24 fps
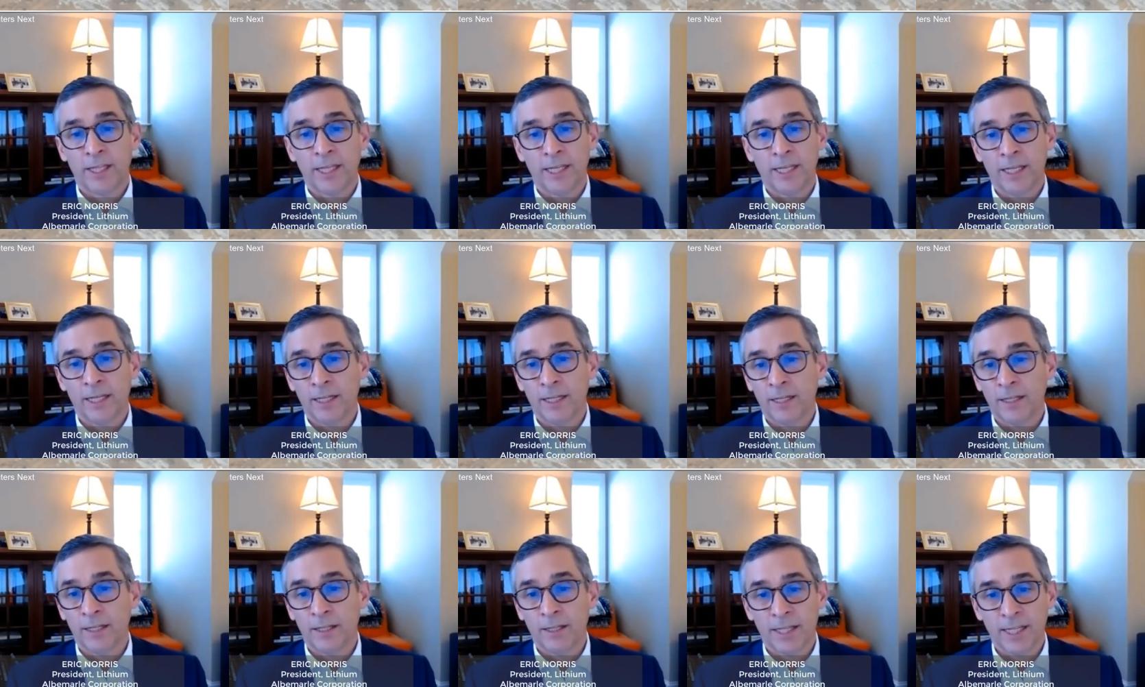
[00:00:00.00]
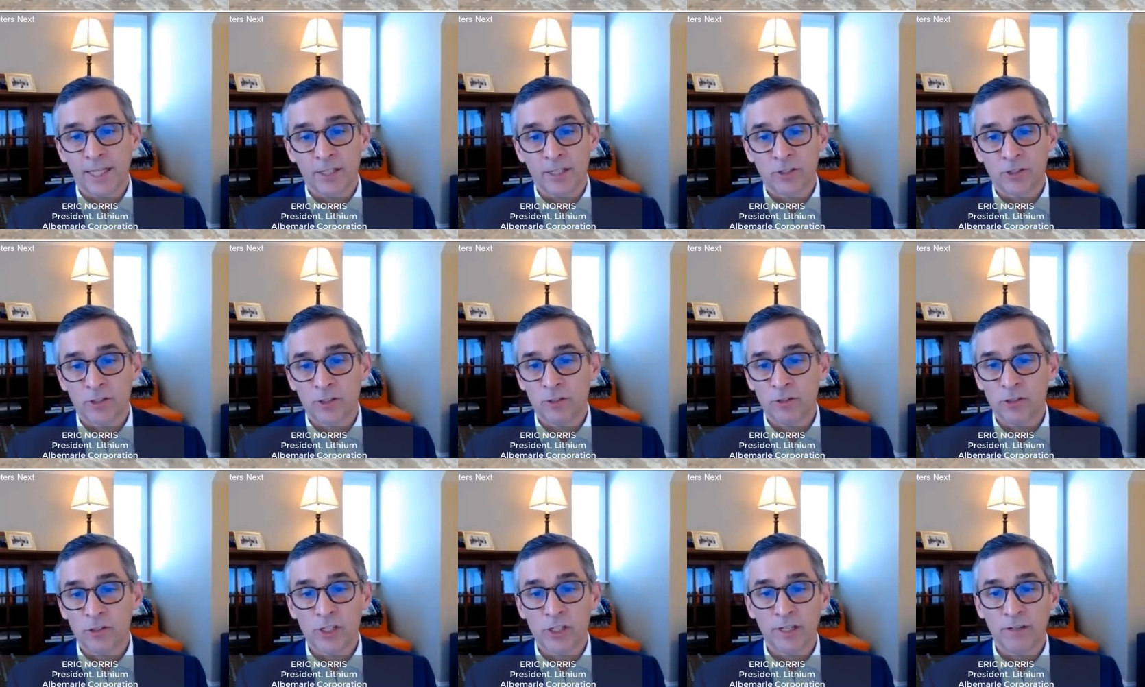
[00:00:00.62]
the the
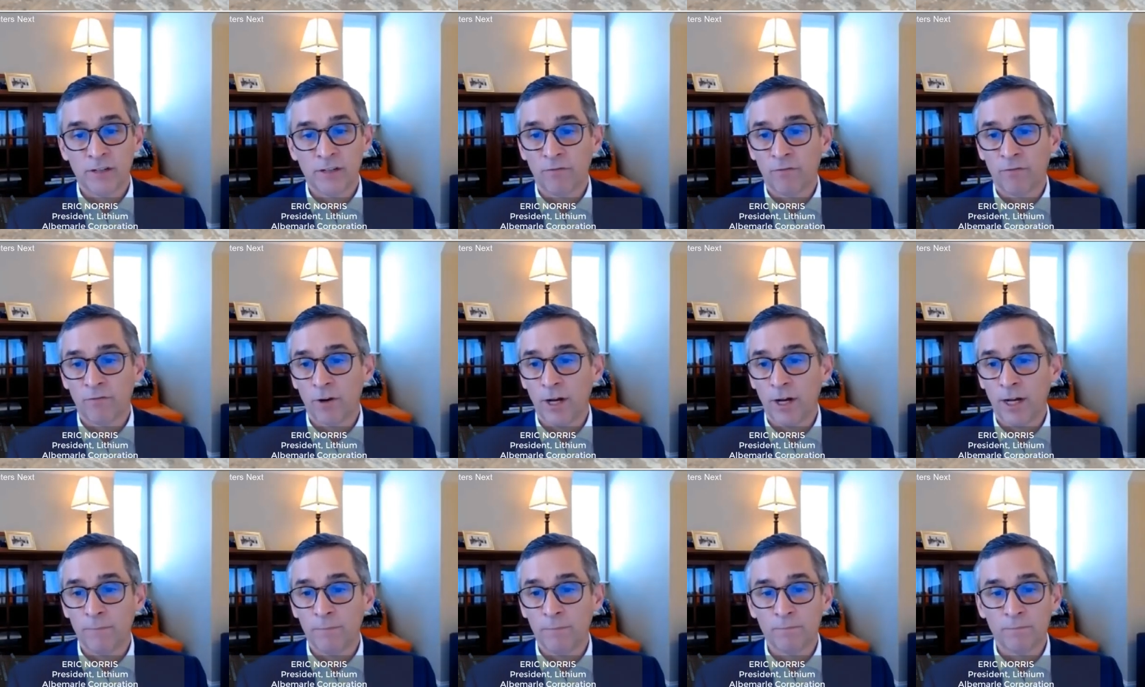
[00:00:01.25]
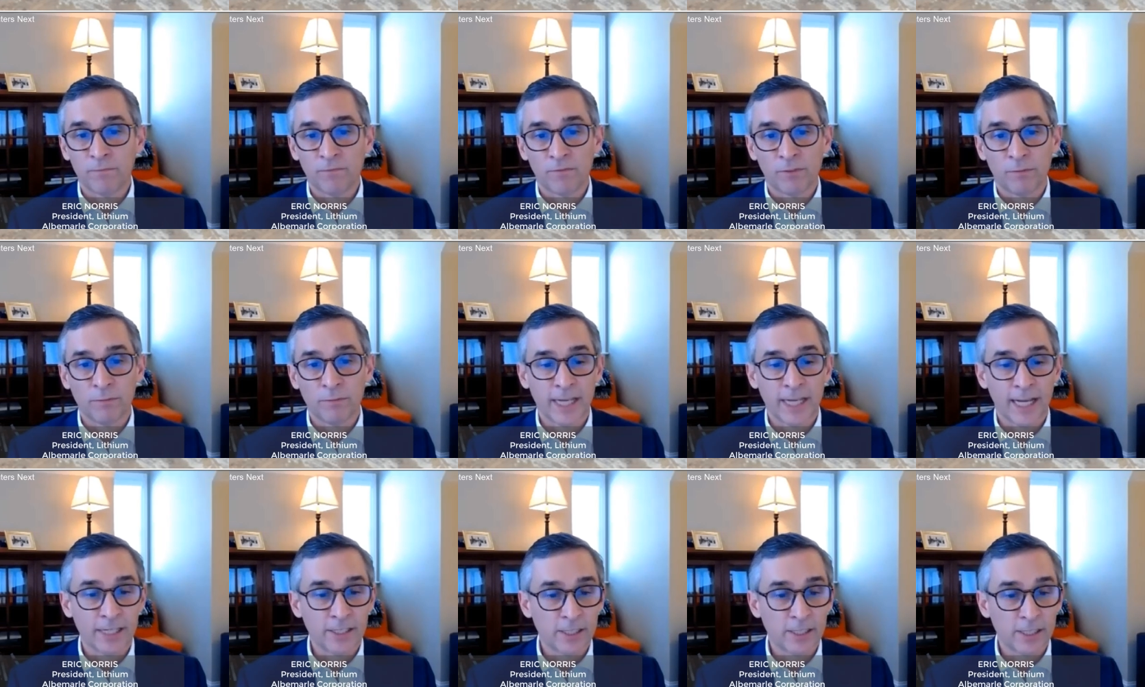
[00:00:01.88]
assertion from from
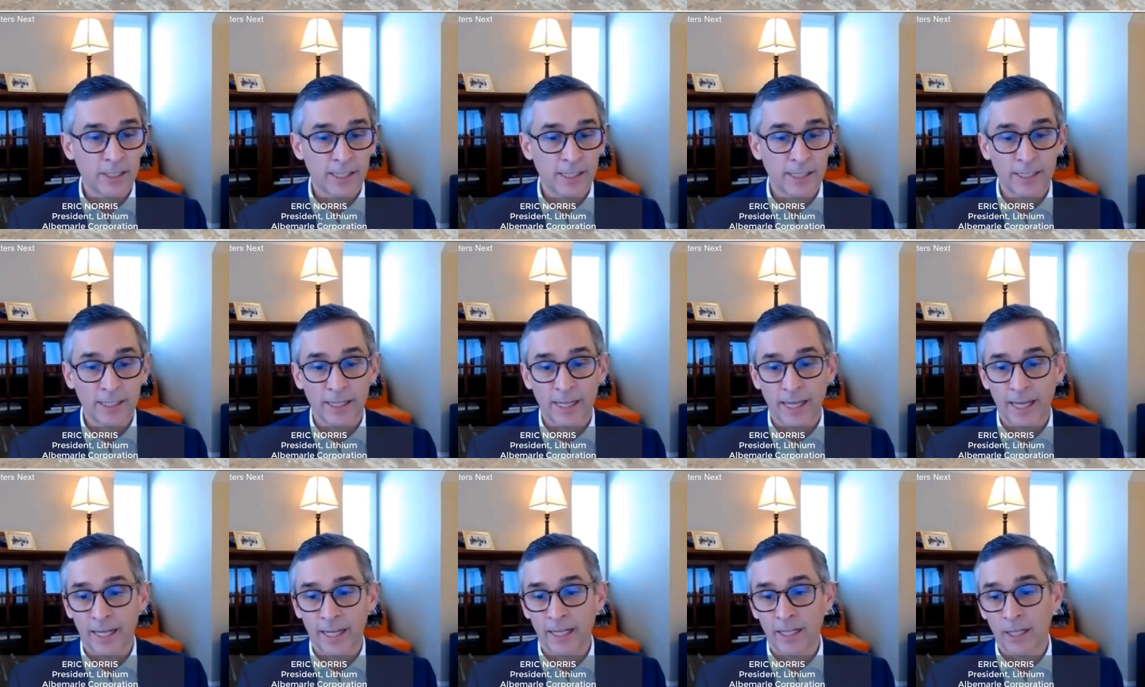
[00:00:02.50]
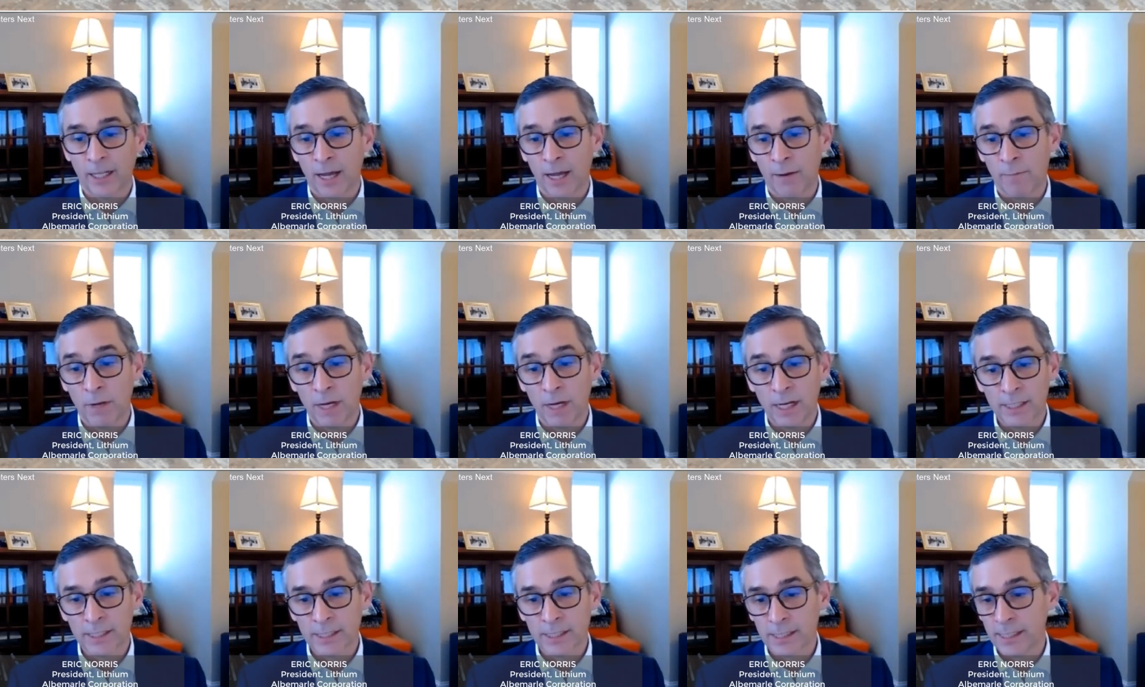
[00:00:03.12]
Tesla and Elon
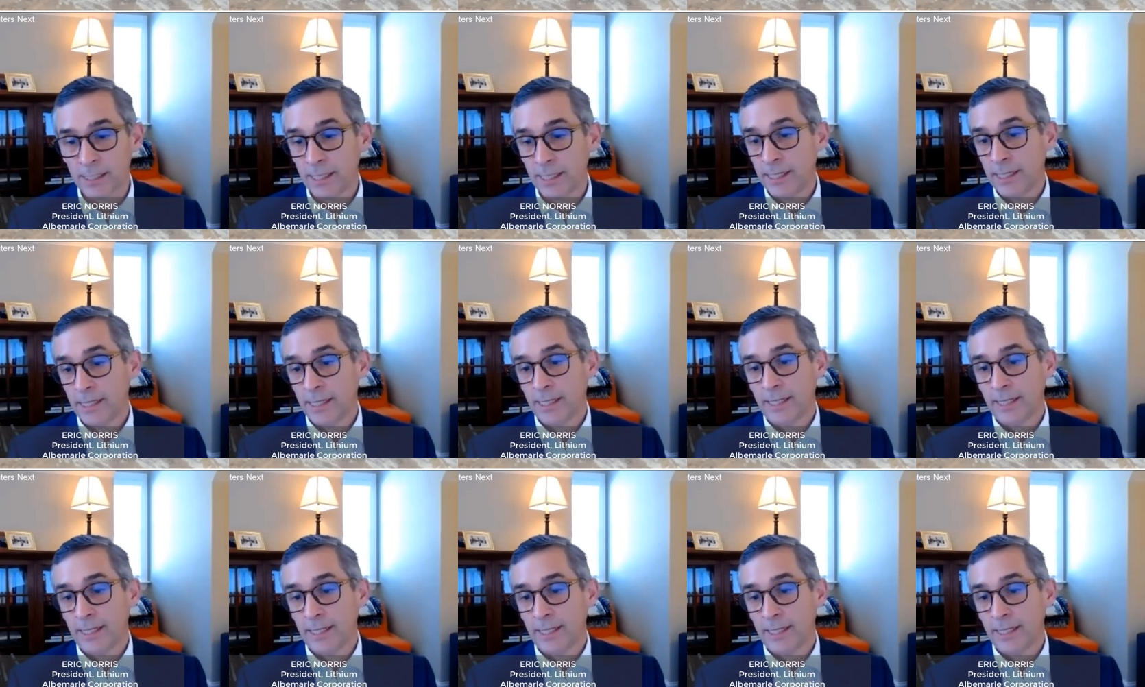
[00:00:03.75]
Musk